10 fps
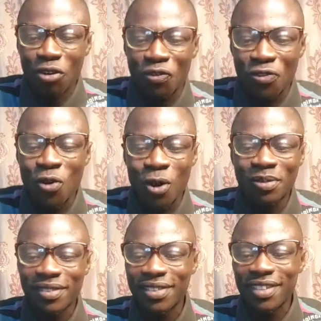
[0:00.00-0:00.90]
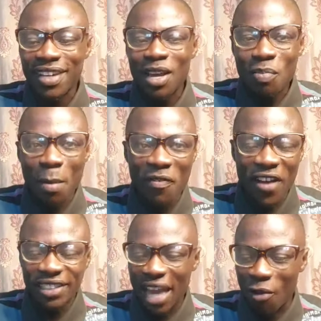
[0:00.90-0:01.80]
out of four. Mammy
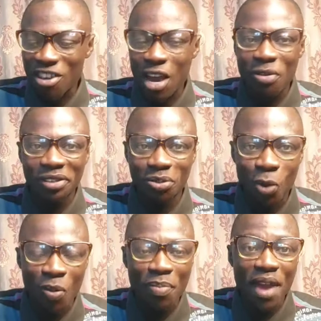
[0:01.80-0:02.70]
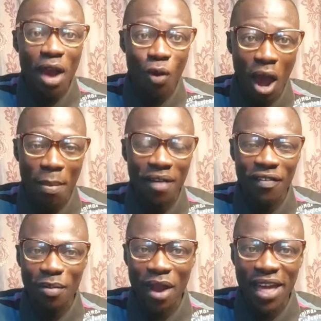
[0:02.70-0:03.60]
first hakunya with sumo bibi aqua by
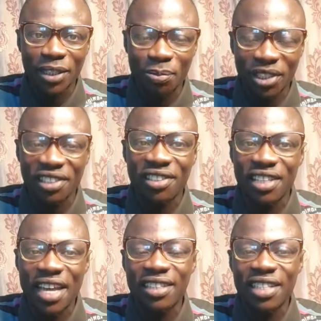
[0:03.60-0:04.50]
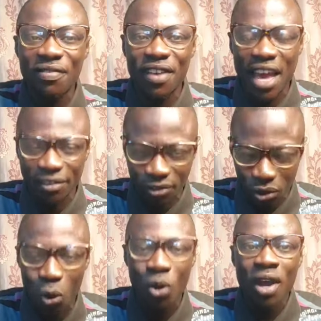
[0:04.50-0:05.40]
Family Express GATV as
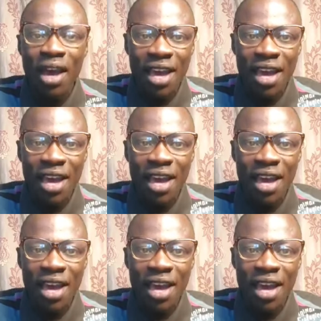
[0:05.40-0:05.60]
so.